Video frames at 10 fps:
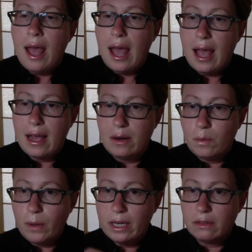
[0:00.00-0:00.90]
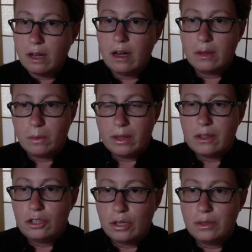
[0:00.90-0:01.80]
and went along
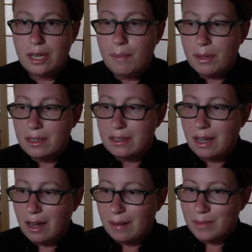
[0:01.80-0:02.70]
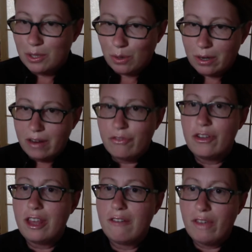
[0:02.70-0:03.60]
with Joe Tippins' story
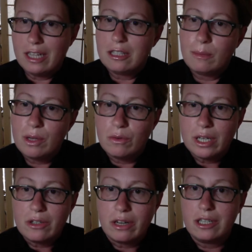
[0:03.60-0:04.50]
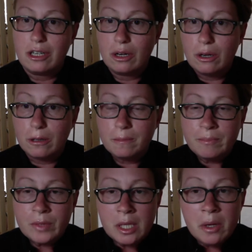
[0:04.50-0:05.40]
for the Advanced Immune Restoration Gold.
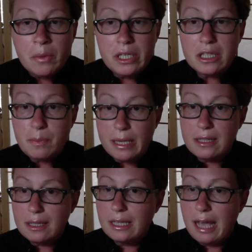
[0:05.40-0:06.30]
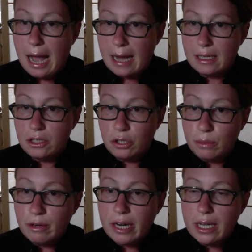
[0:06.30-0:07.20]
We just basically added
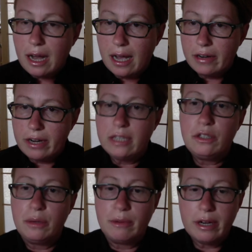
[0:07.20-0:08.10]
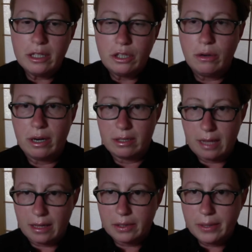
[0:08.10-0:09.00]
turmeric, high-grade turmeric, to our
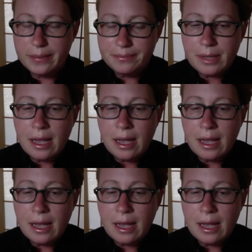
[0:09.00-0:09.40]
Celequit.